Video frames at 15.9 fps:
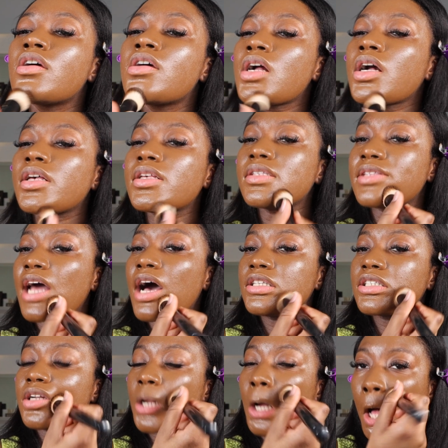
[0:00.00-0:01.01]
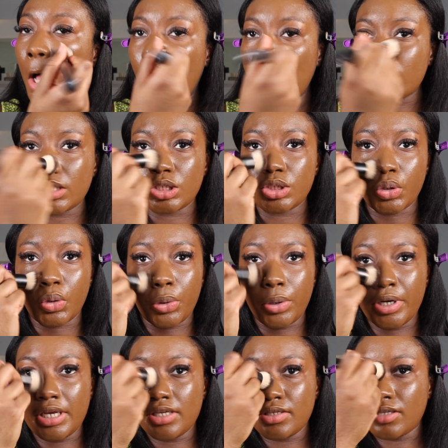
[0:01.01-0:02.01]
because that's gonna cause it to
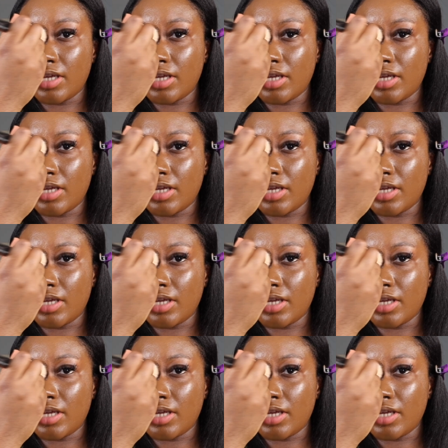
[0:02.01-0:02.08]
crease.